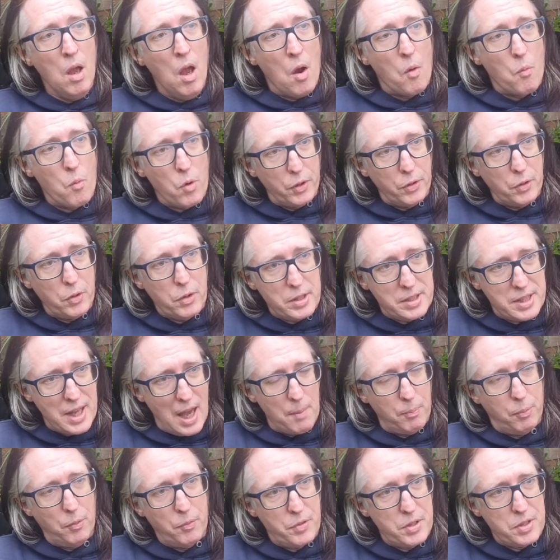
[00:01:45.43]
really good
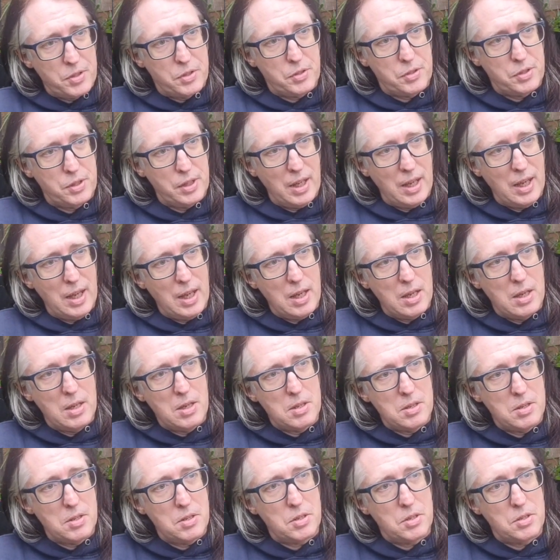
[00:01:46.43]
example of this
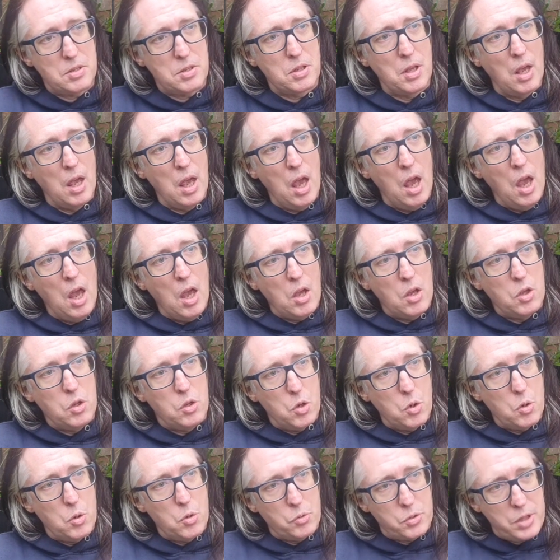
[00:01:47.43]
is
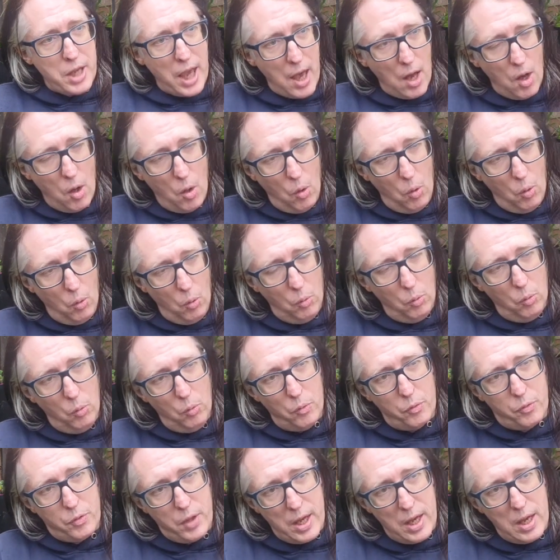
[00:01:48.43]
you tell
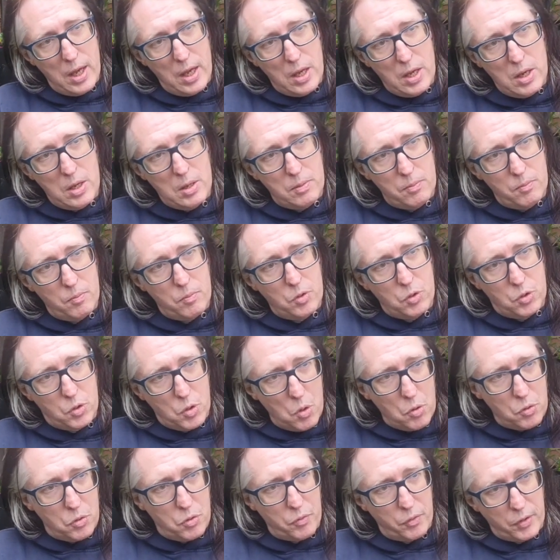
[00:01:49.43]
the
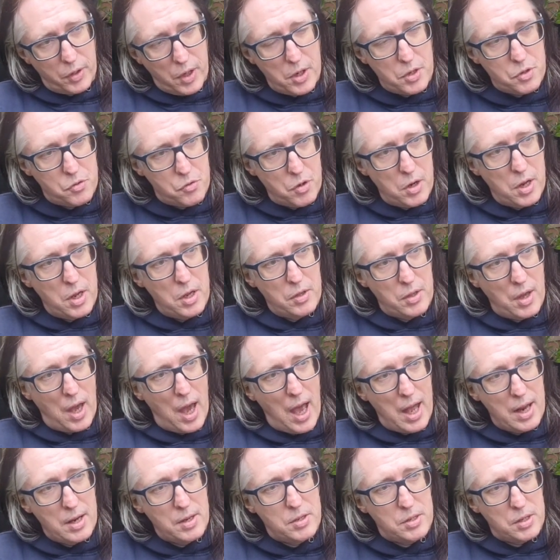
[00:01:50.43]
youth of a country
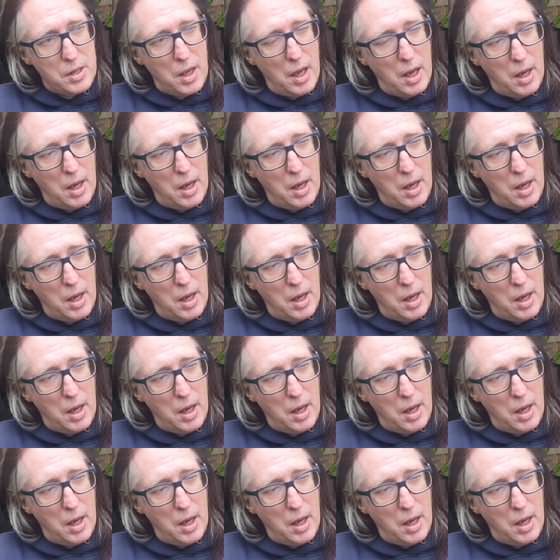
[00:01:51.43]
that